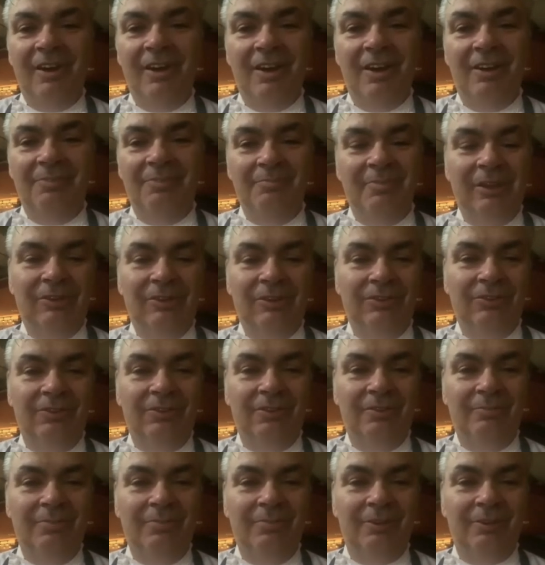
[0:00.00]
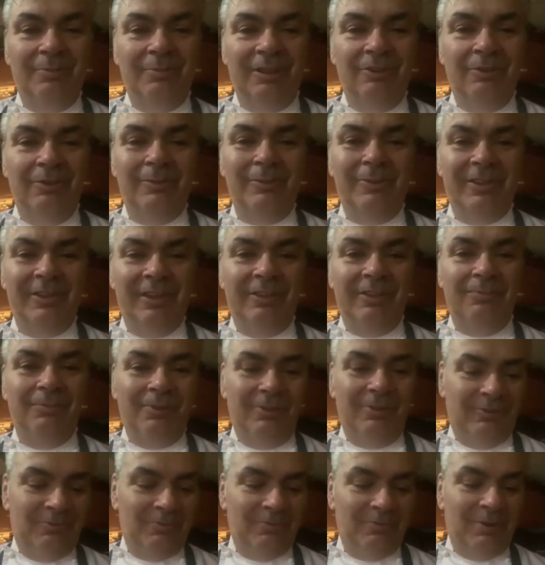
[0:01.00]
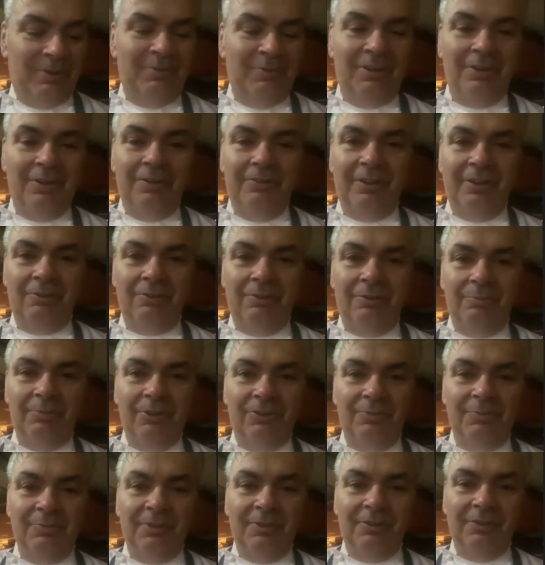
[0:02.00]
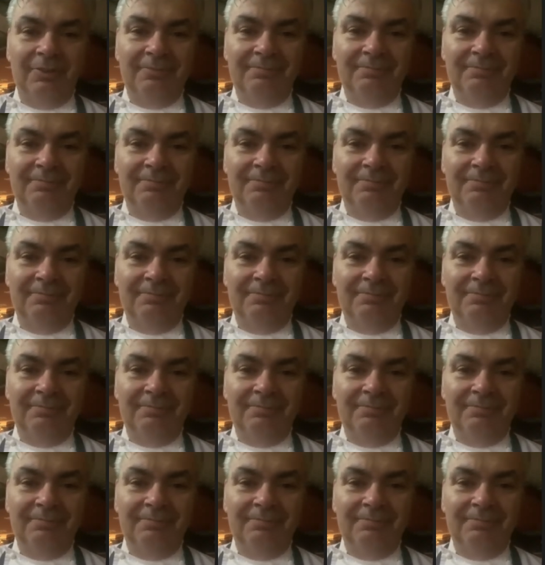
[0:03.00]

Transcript: and beyond becoming a dad is my biggest accomplishment.